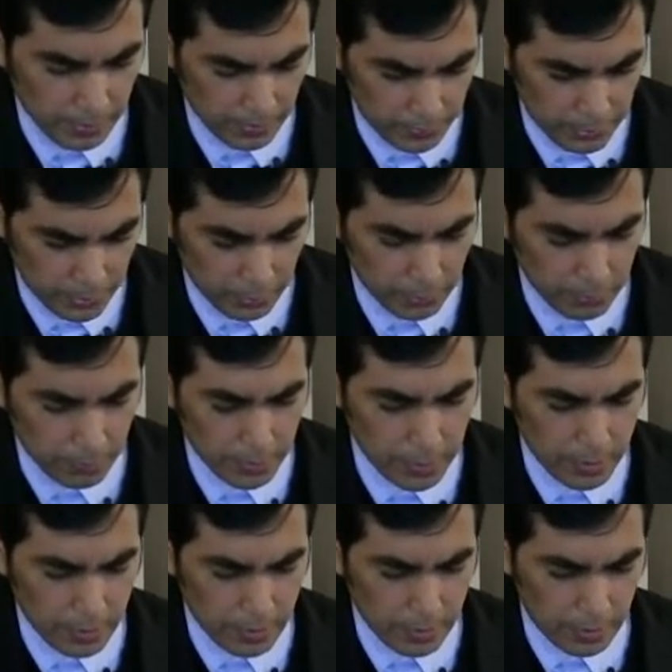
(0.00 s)
Continue to
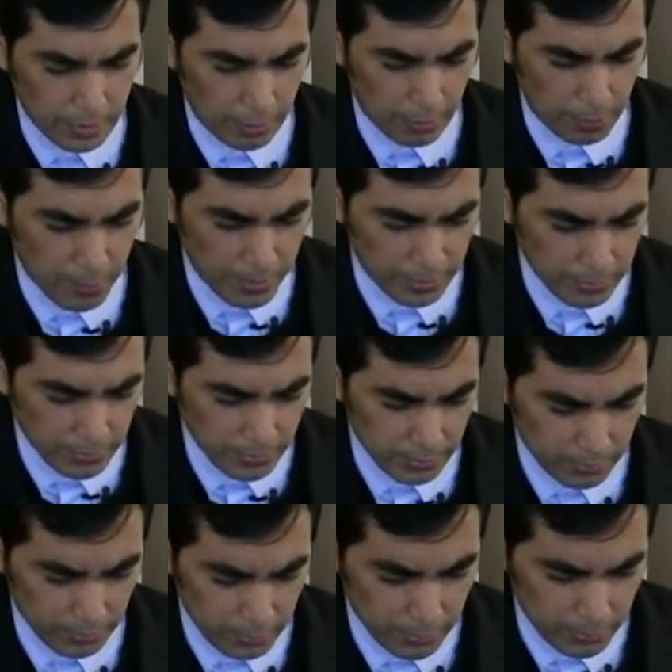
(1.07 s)
be in our
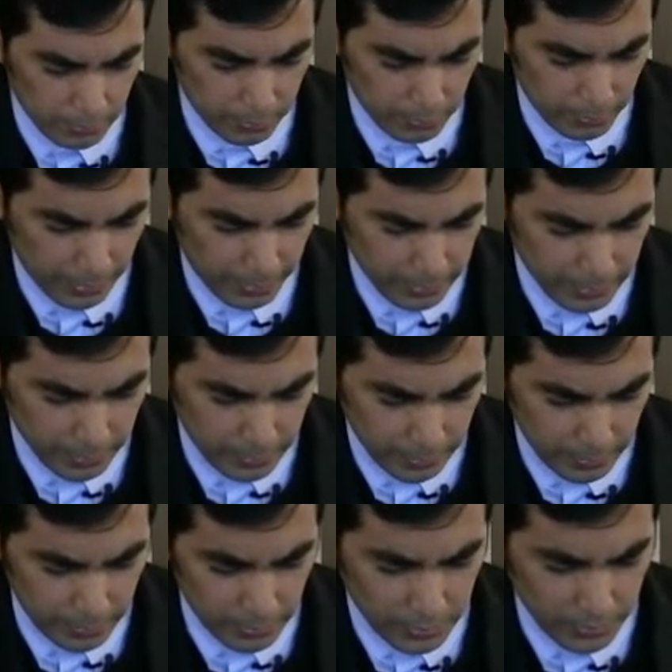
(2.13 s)
midst. Continue to bless
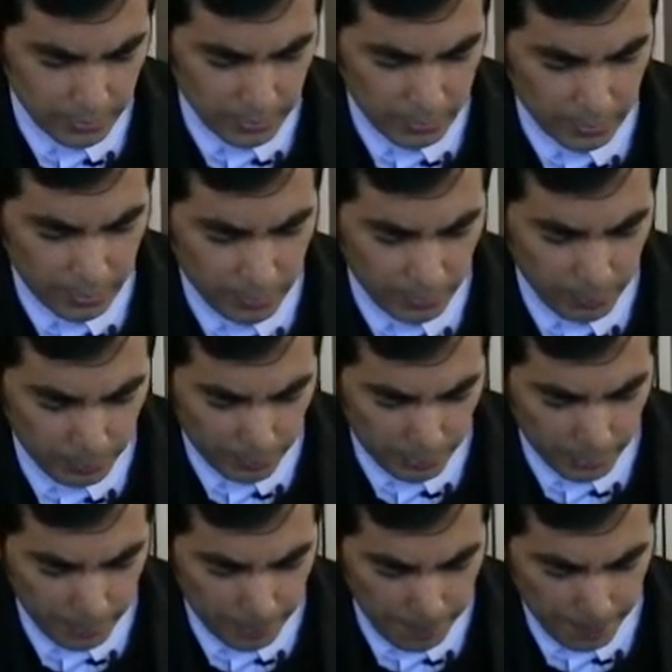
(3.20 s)
us. In Jesus' name we
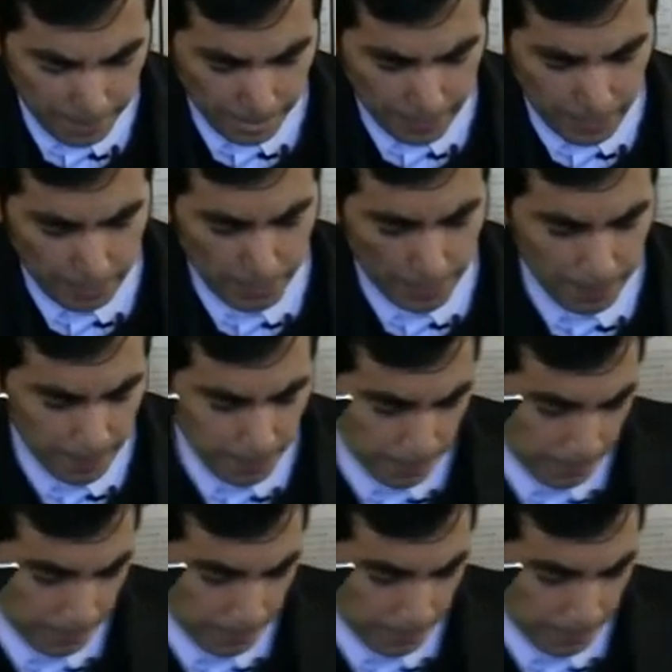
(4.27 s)
pray. Amen.